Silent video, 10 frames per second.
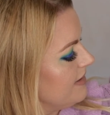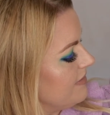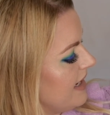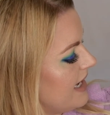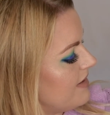
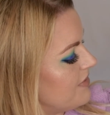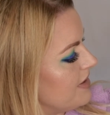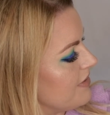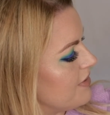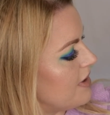they have
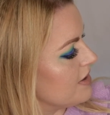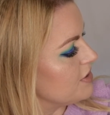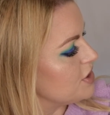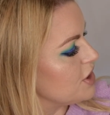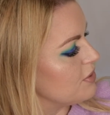another
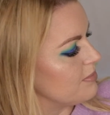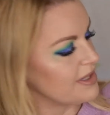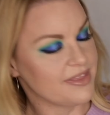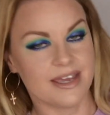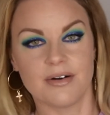undertone,
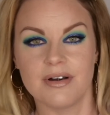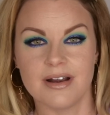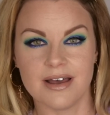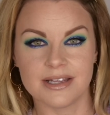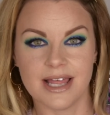but they are
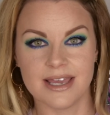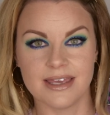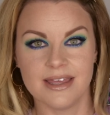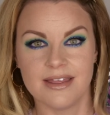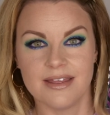not like,
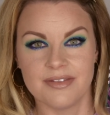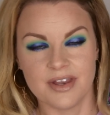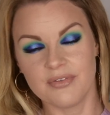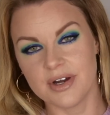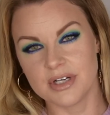
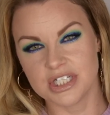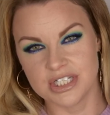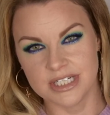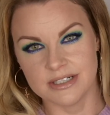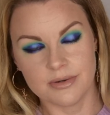they're very
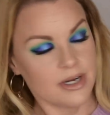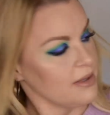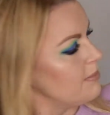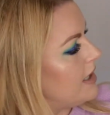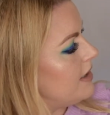sheer.
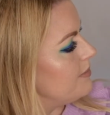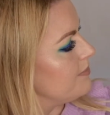But